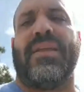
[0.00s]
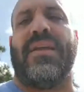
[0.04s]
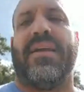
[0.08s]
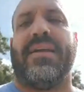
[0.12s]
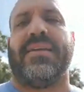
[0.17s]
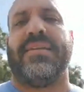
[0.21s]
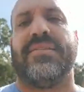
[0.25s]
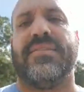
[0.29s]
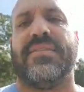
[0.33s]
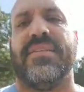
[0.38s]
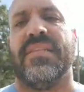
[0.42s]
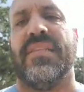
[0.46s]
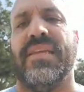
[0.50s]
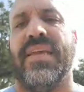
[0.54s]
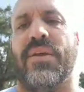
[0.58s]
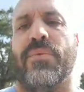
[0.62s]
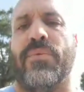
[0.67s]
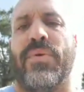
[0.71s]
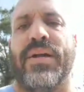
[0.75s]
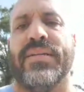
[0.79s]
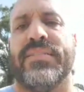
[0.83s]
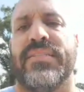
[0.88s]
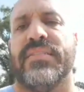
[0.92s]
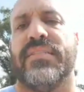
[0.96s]
I delayed
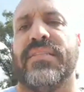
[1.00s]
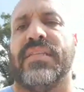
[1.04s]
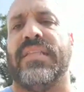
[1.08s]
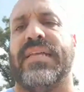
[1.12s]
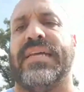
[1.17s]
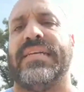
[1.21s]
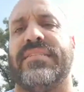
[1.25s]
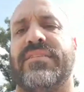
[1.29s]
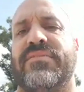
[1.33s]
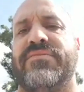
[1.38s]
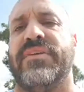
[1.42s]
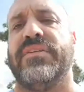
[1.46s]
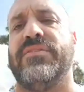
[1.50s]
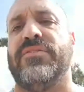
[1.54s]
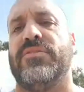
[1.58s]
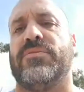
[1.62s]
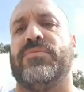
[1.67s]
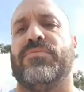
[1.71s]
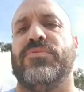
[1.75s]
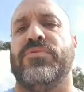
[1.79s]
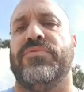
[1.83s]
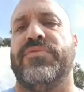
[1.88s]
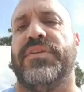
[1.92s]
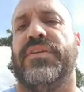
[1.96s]
watching the last
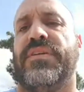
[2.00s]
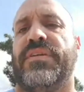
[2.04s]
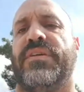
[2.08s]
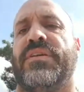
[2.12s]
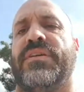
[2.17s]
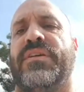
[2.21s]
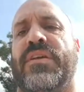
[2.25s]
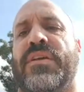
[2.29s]
Avengers movie